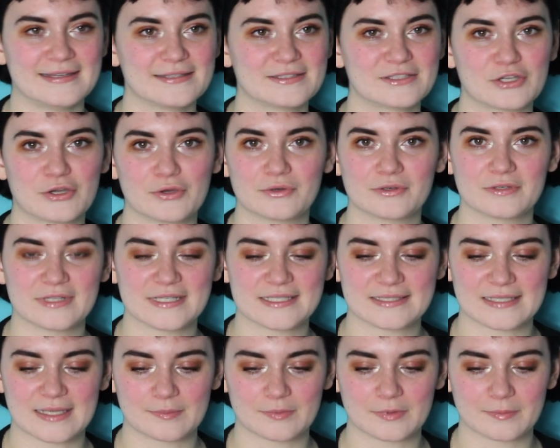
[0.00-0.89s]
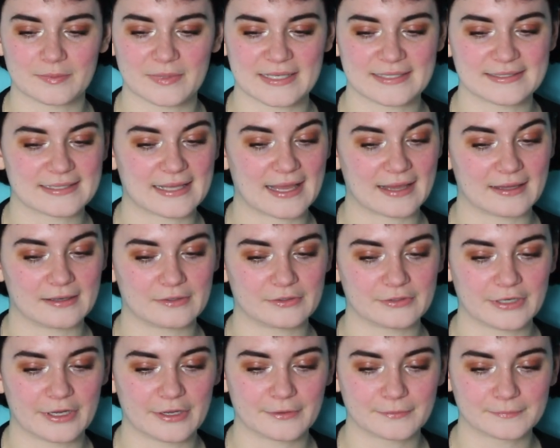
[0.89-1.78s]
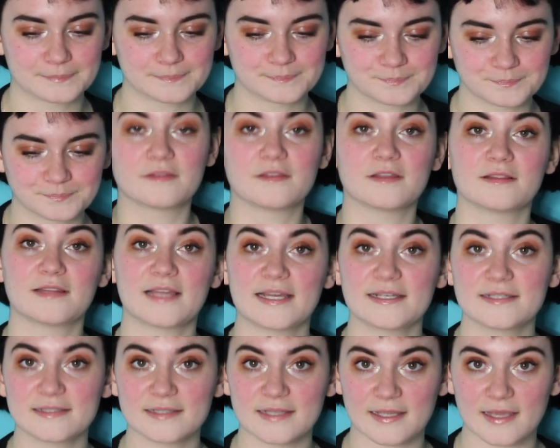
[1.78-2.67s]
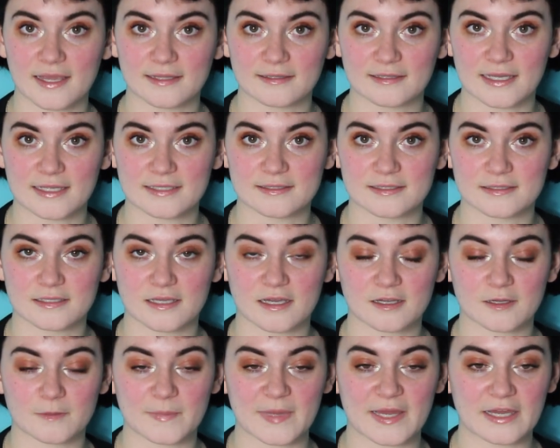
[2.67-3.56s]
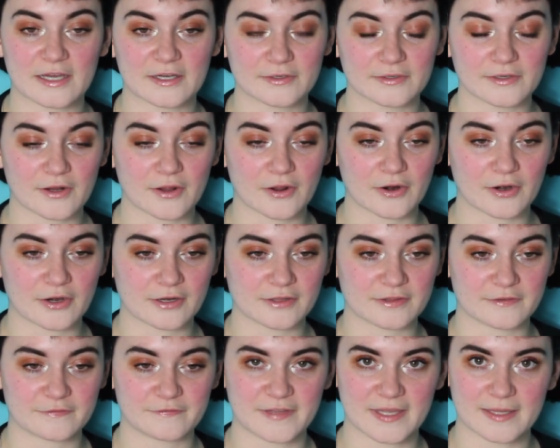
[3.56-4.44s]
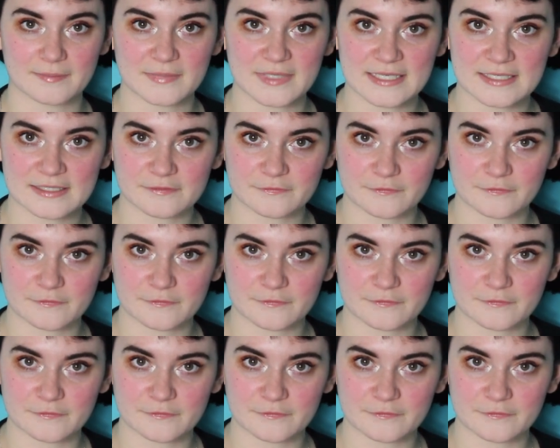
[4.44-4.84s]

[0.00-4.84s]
totally separate place. I don't know. The last thing I'd like to talk about are the families